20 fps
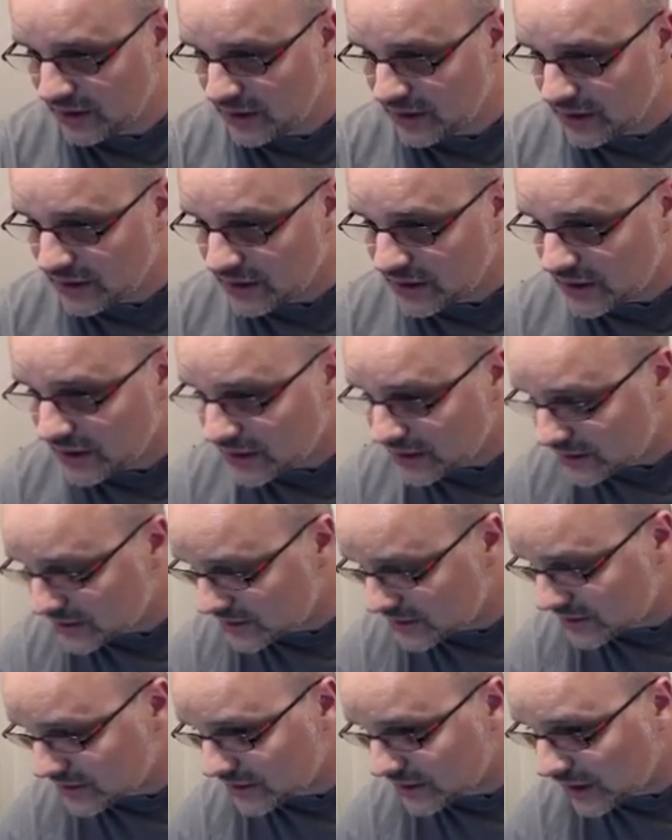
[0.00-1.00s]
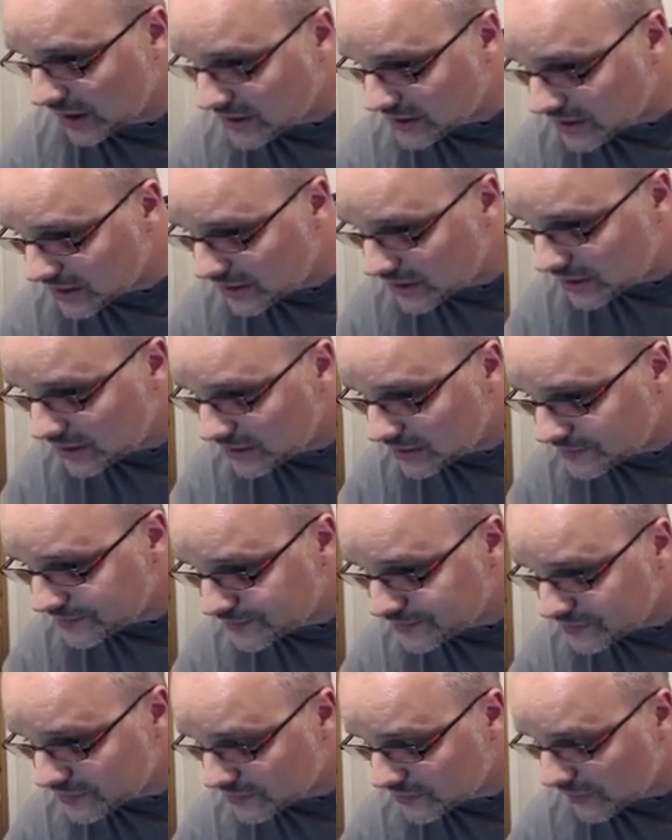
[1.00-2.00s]
Kickstarter.
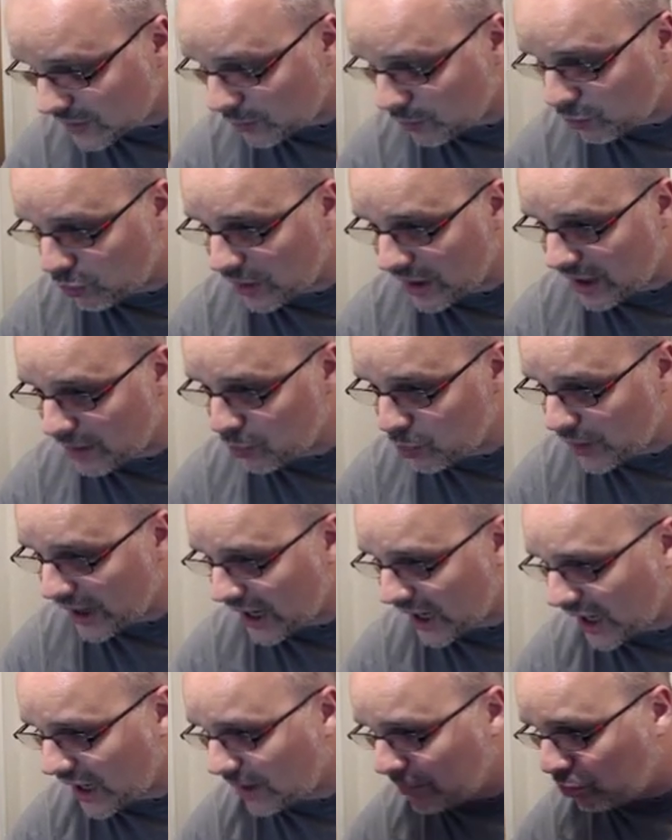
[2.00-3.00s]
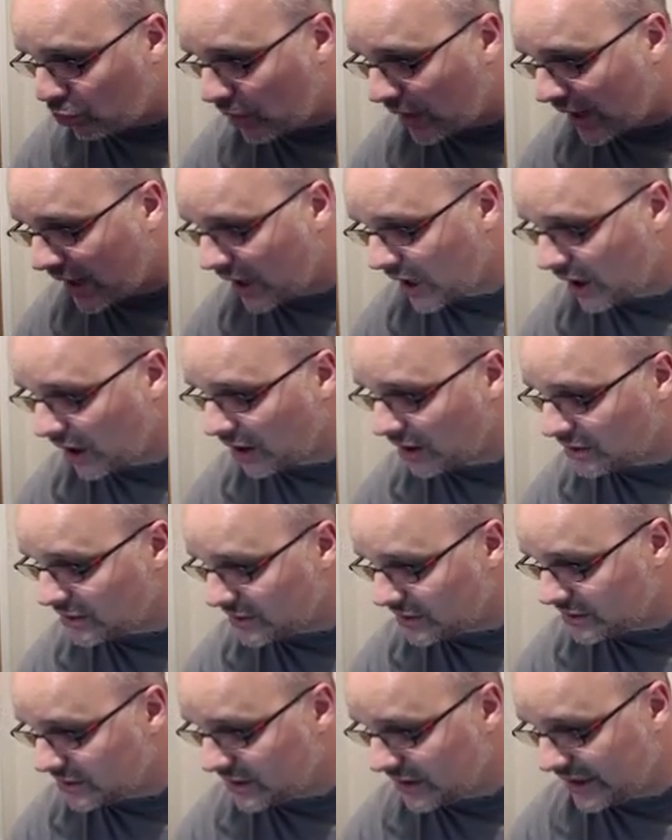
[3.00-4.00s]
Wah, wah, wah.
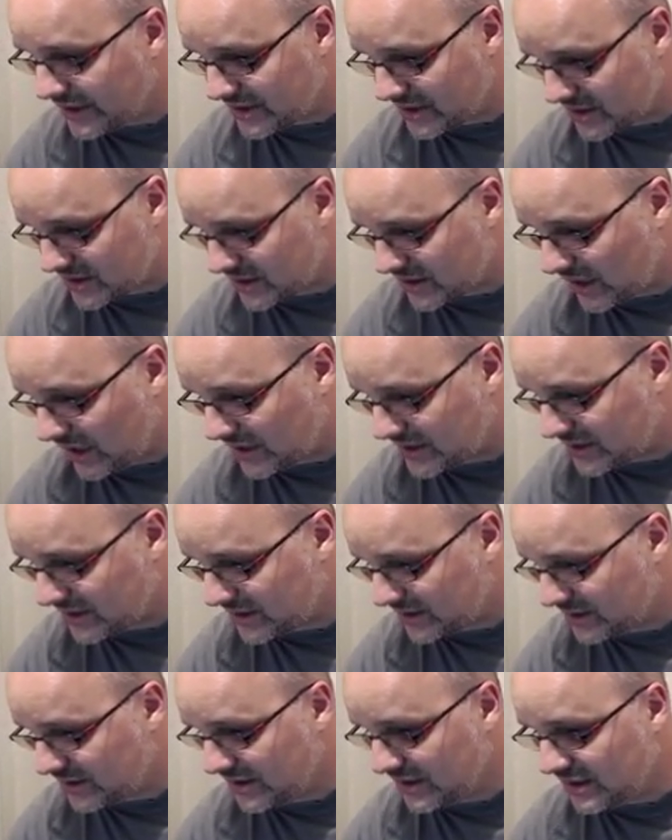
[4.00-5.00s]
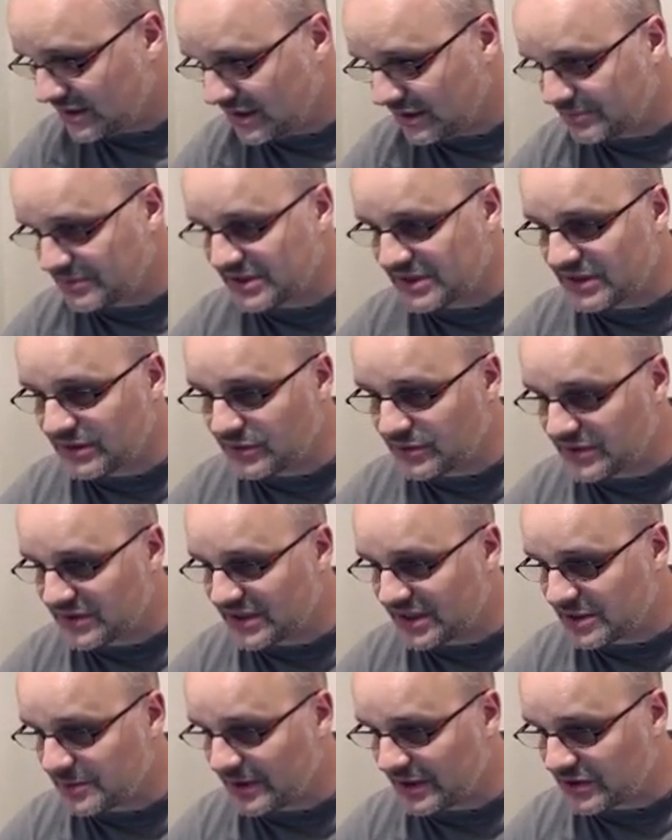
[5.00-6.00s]
It's a starter. Yep, still
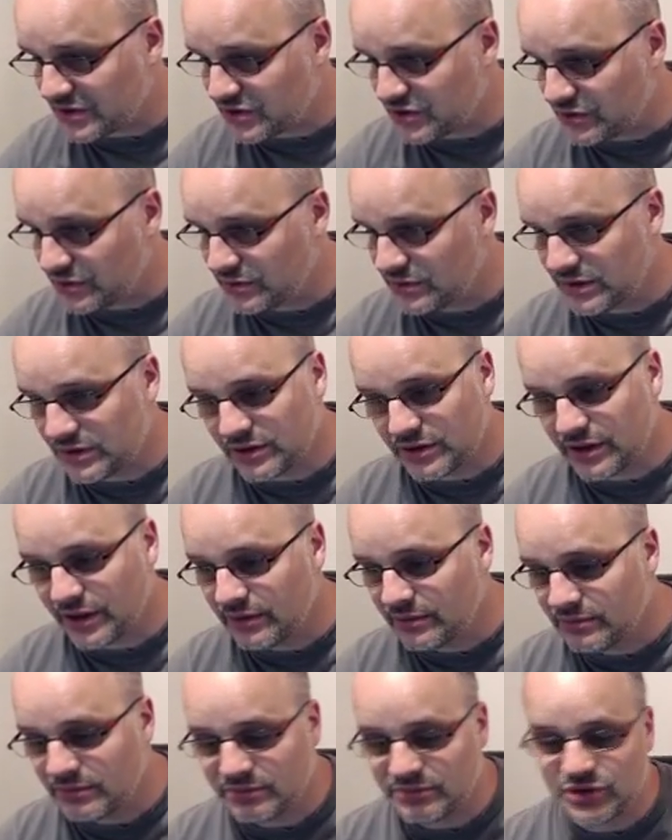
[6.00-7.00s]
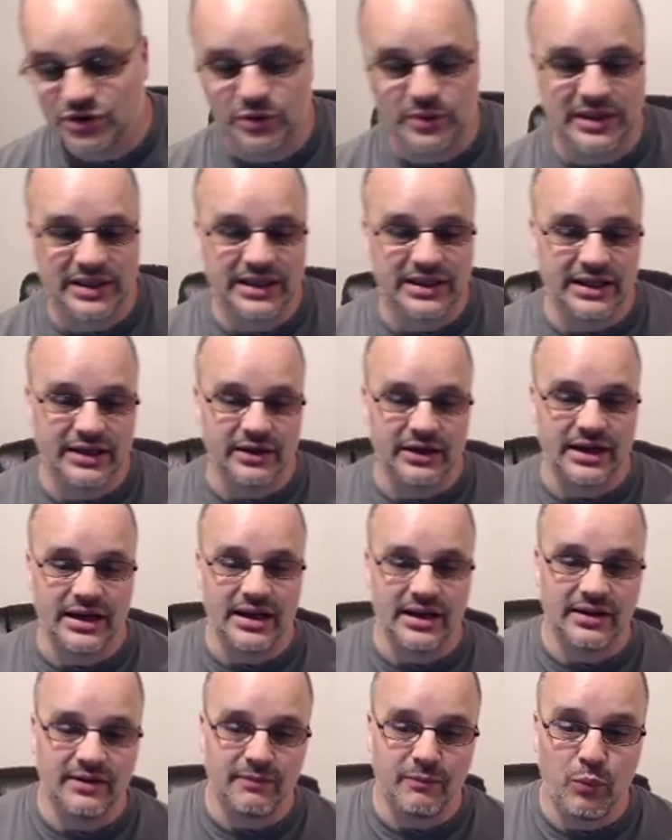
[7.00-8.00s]
six pounds short. That's okay. I'm sure we're going to get that
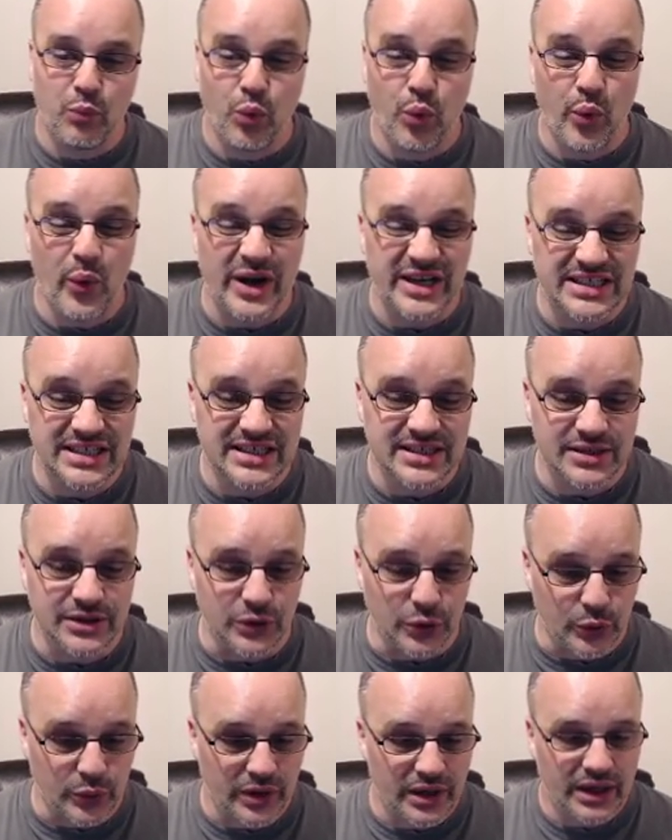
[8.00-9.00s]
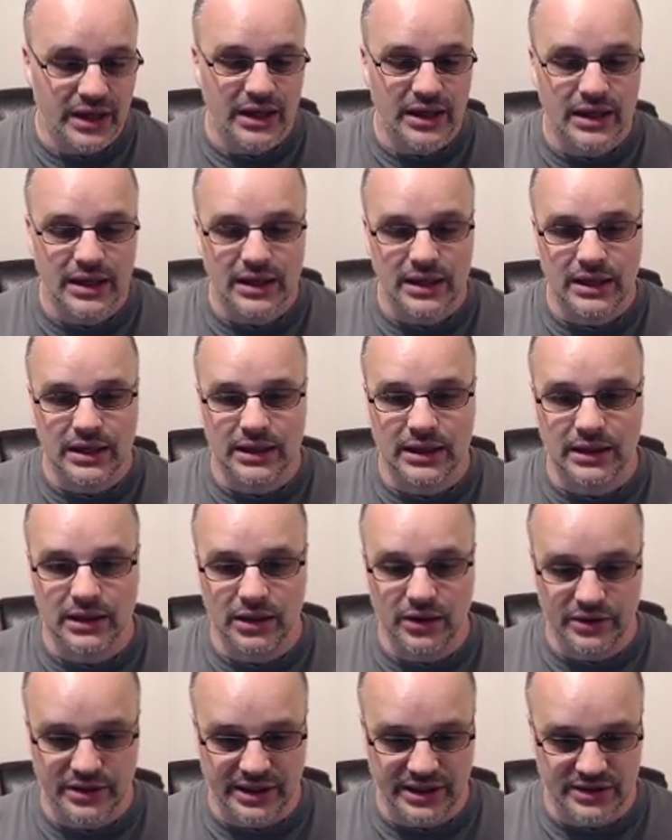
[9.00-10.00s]
pretty soon. Uh,
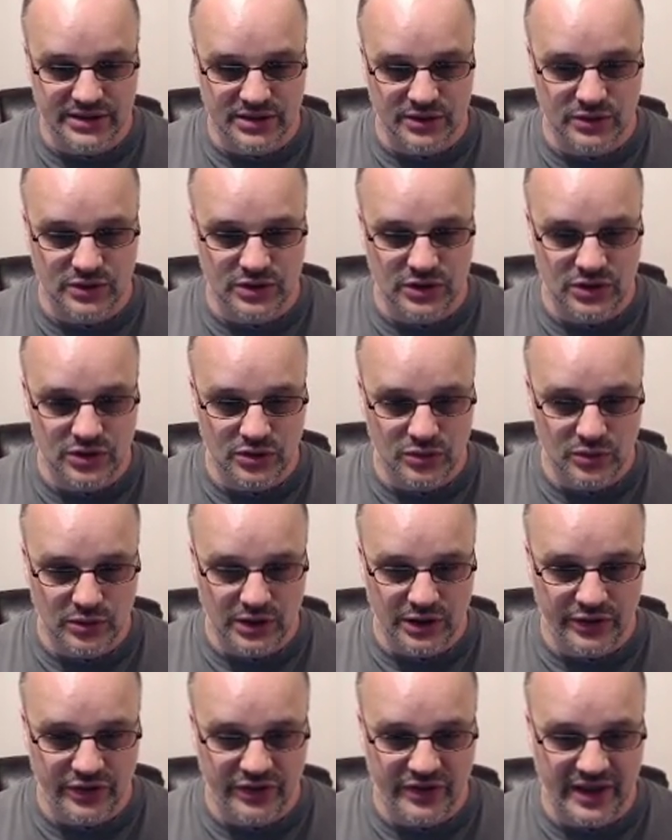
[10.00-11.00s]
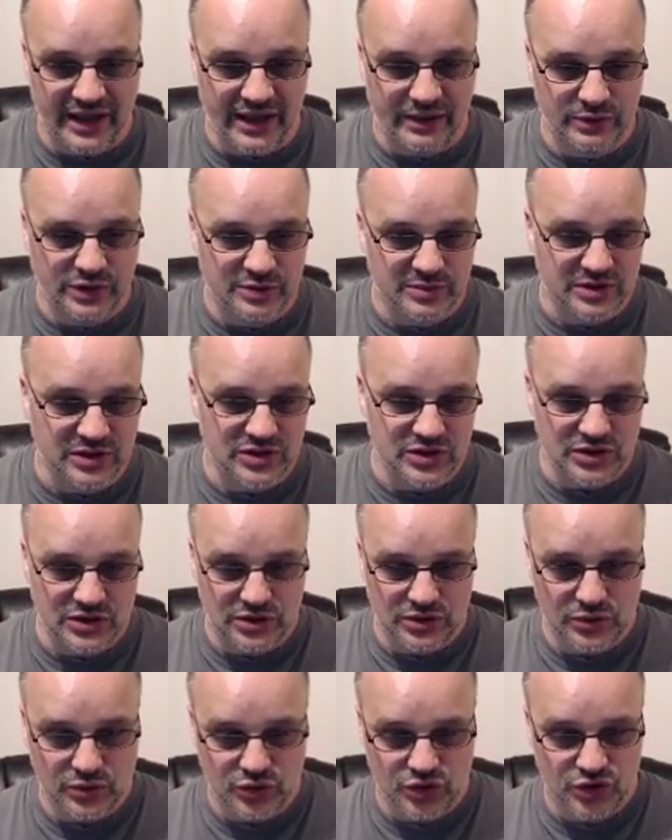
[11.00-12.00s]
okay, so you are that, which means
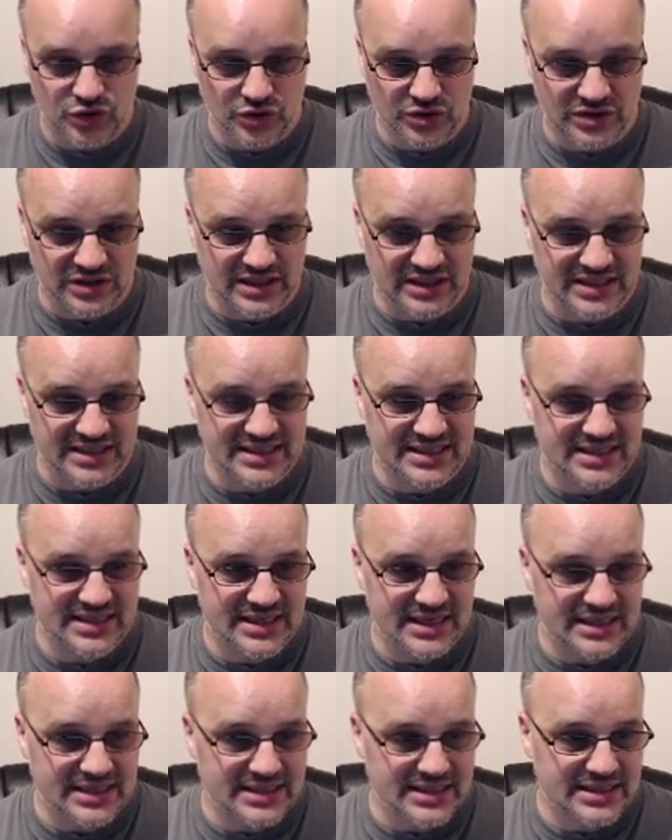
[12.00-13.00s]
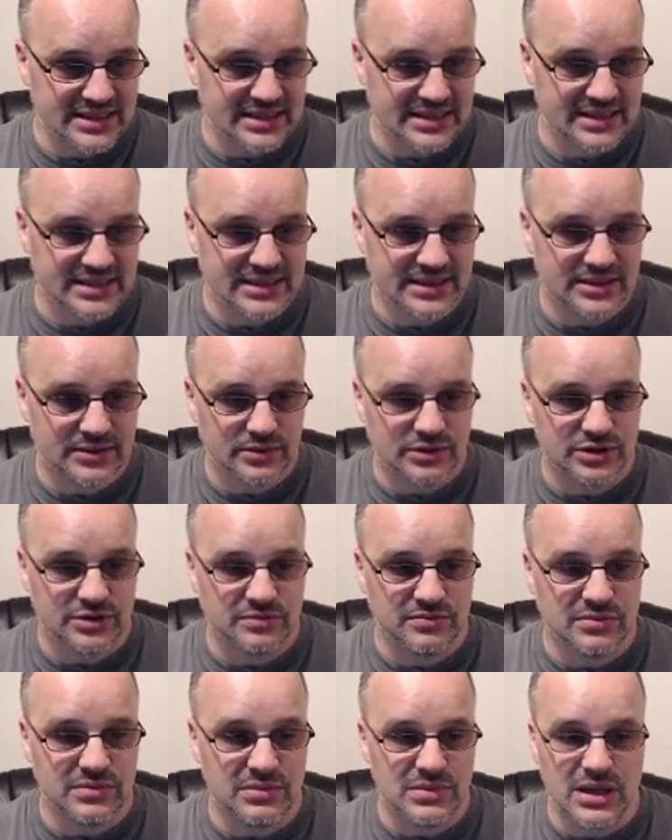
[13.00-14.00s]
you shouldn't exist, which
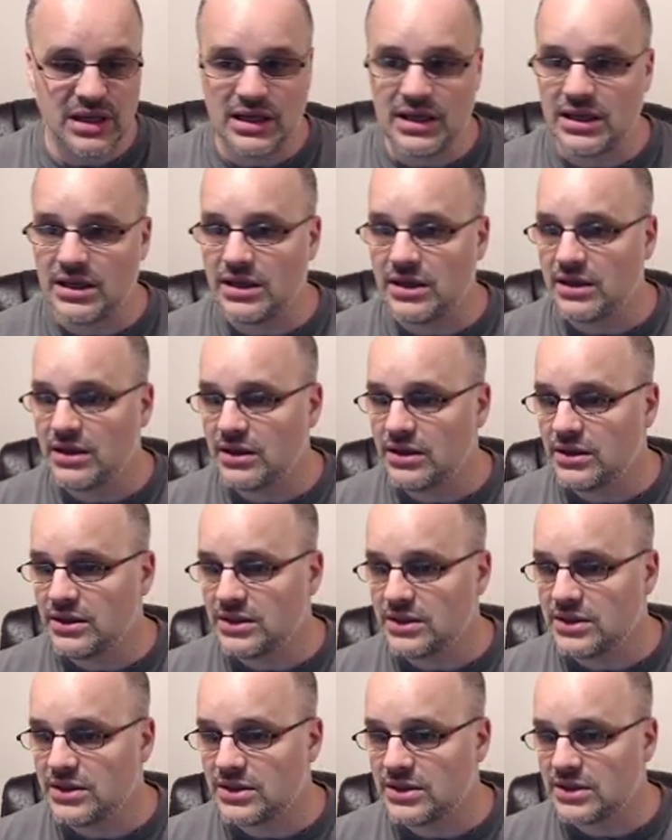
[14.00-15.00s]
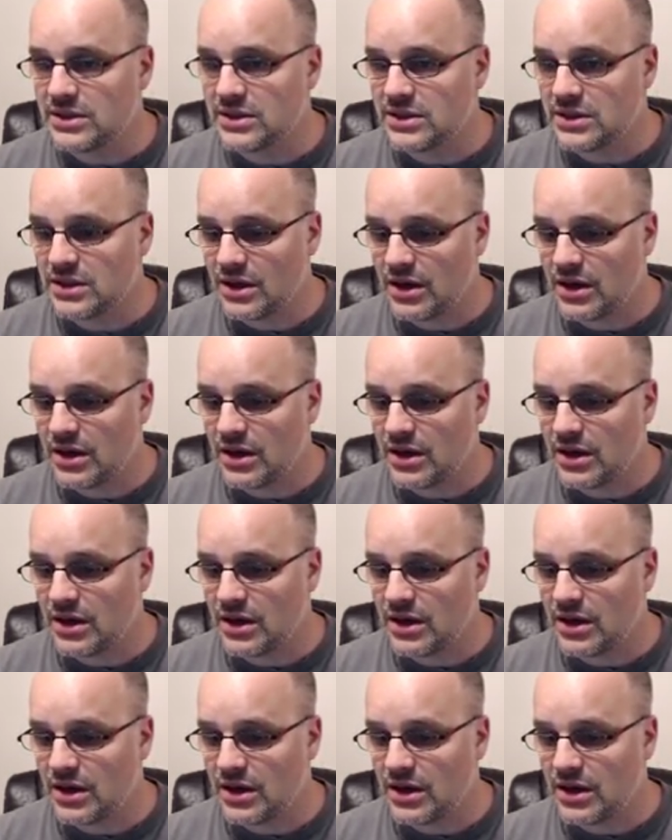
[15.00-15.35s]
means